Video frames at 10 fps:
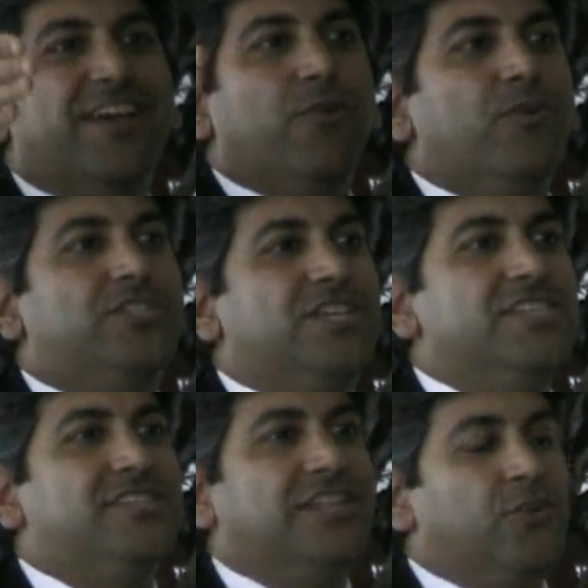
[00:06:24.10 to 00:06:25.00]
which
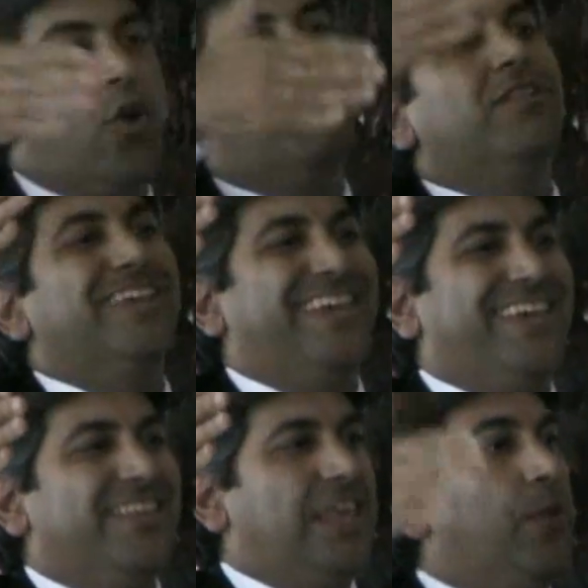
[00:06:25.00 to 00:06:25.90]
is that
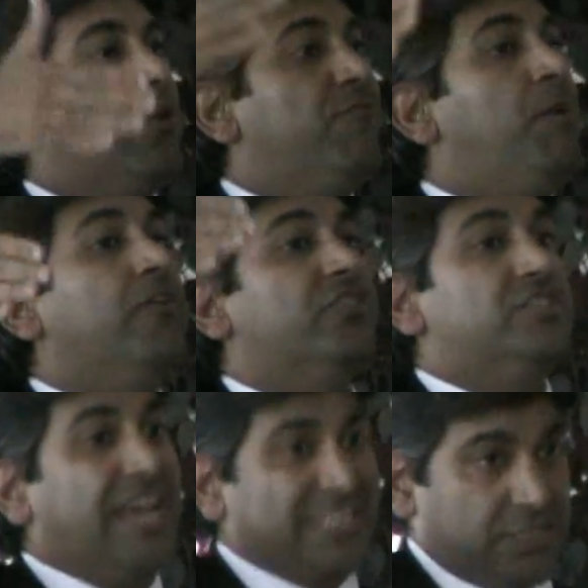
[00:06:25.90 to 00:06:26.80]
normally they would have bought the
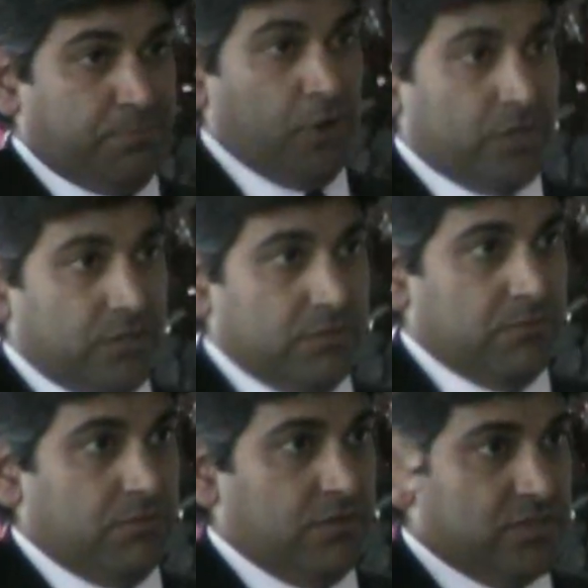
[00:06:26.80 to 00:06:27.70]
textbook.
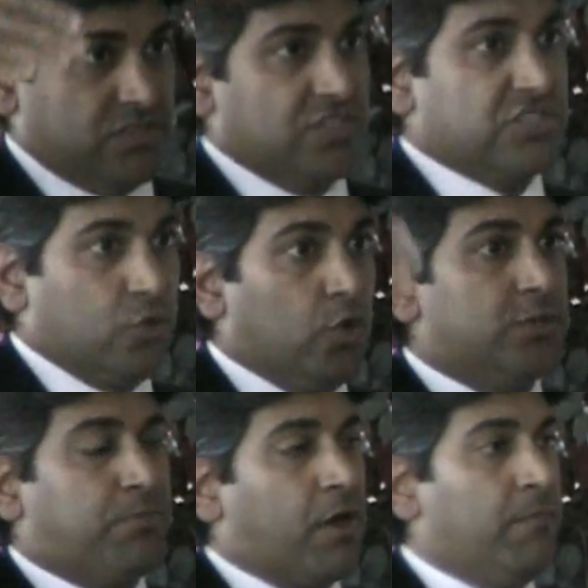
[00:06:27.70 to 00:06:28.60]
This is the
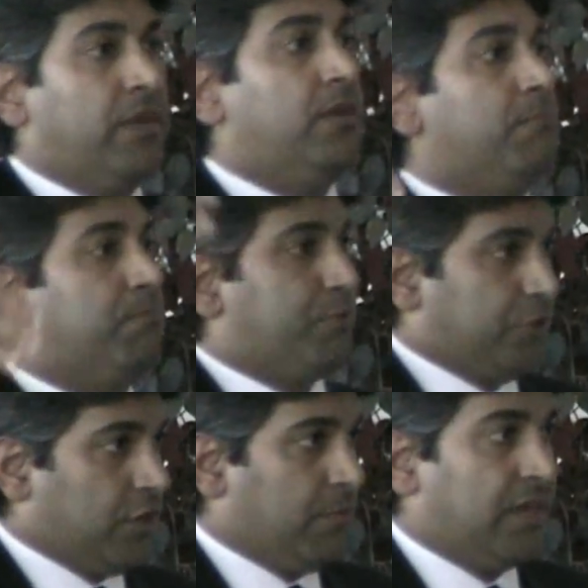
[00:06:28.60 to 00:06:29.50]
school department
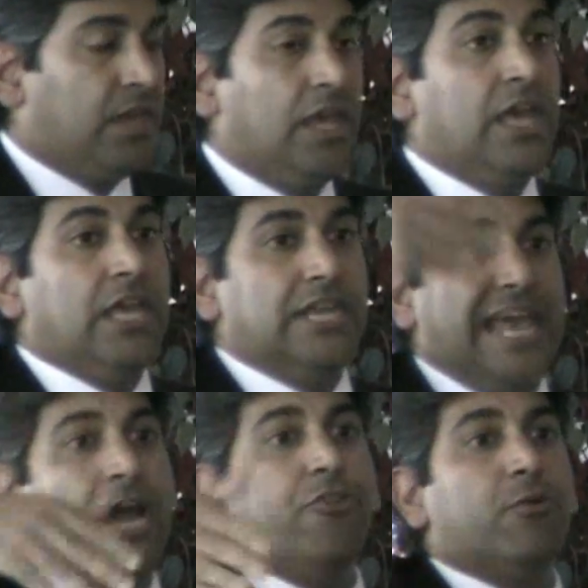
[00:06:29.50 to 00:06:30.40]
procurement.
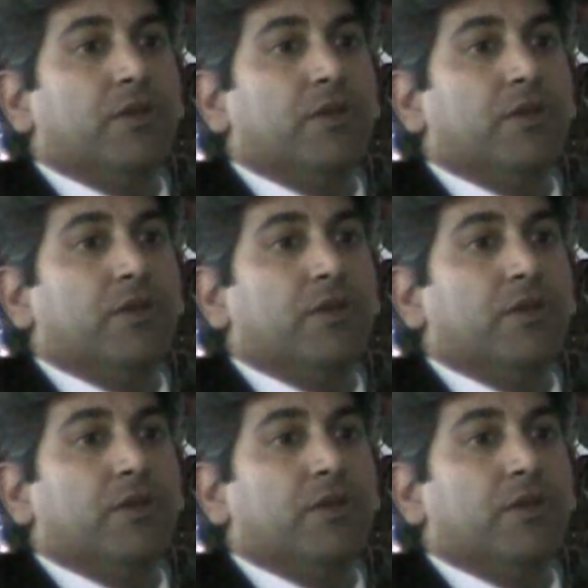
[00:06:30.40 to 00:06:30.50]
Now they're